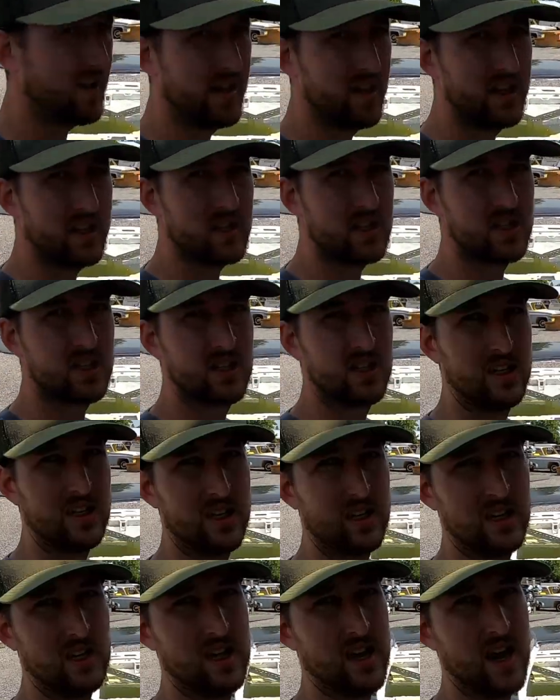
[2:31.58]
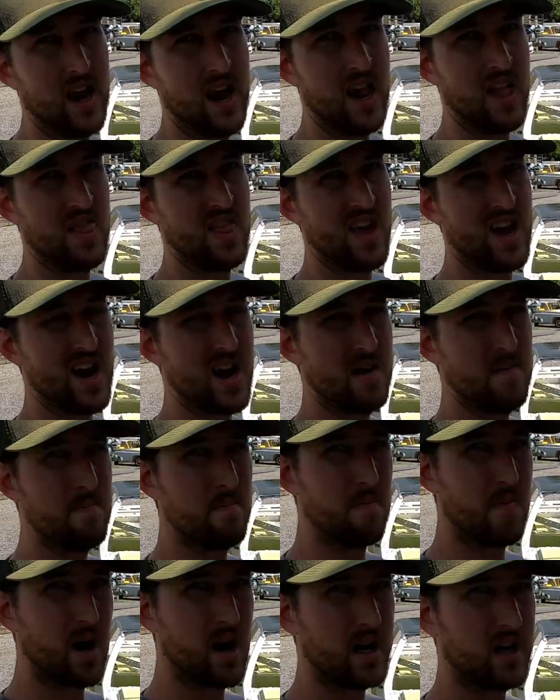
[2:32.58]
this, and then I
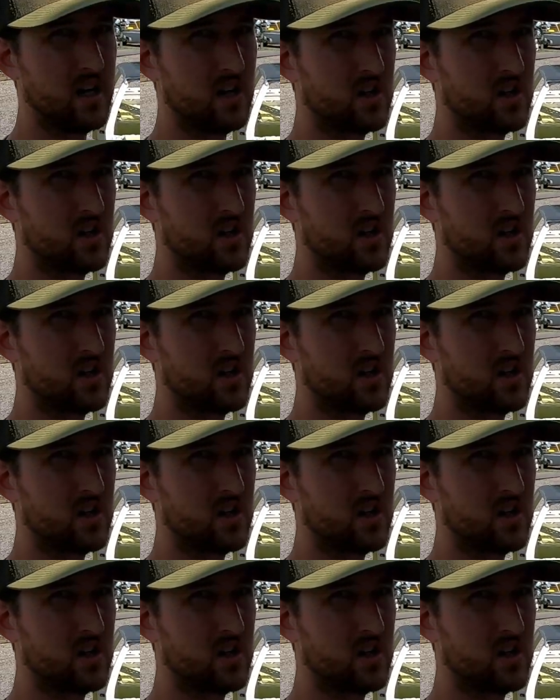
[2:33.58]
might